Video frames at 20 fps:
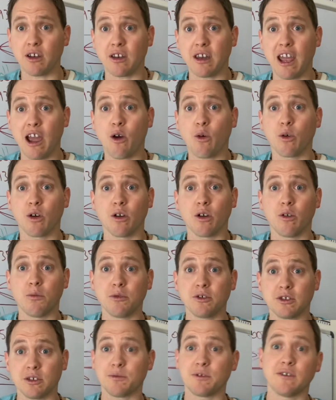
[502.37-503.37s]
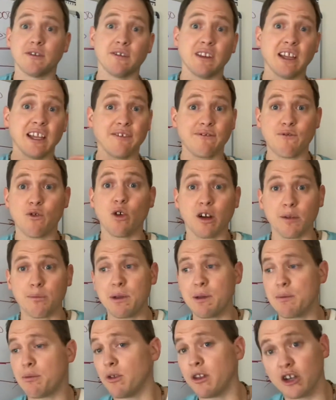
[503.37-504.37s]
Now we're almost up to like 400
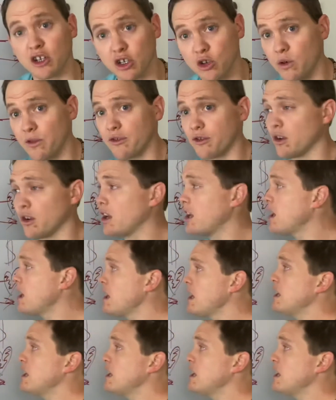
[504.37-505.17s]
people that are going through it.